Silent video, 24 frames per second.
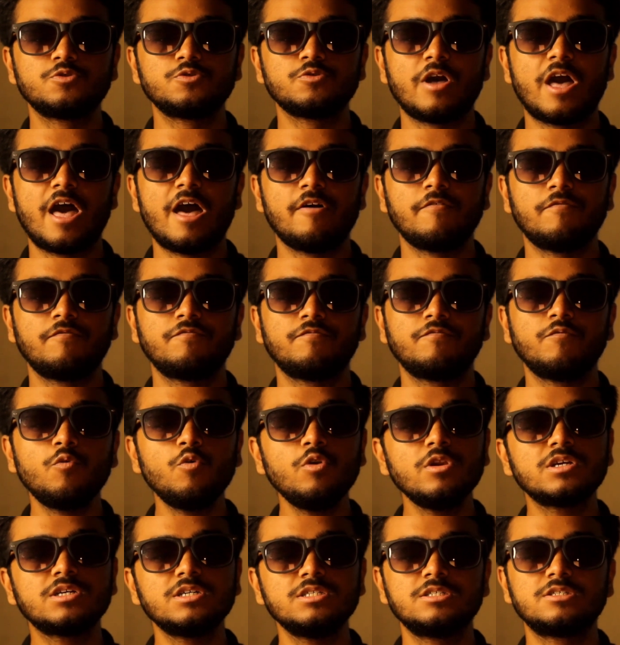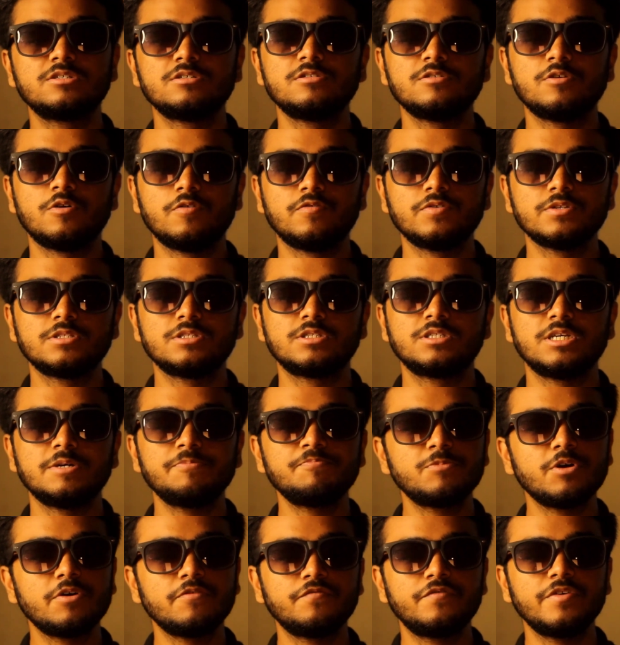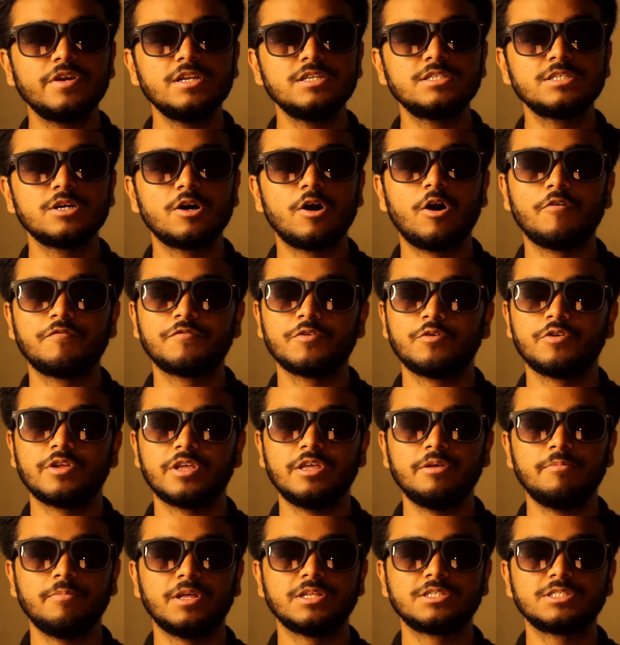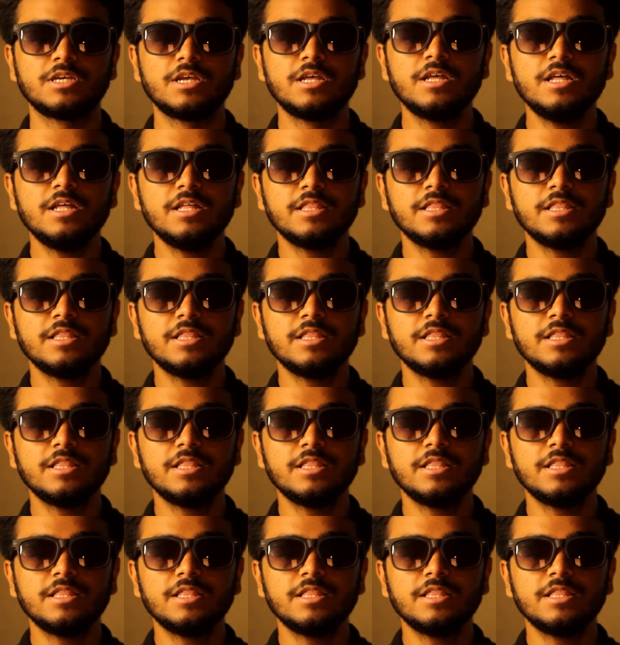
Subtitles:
to have full control over the depth of field of your image.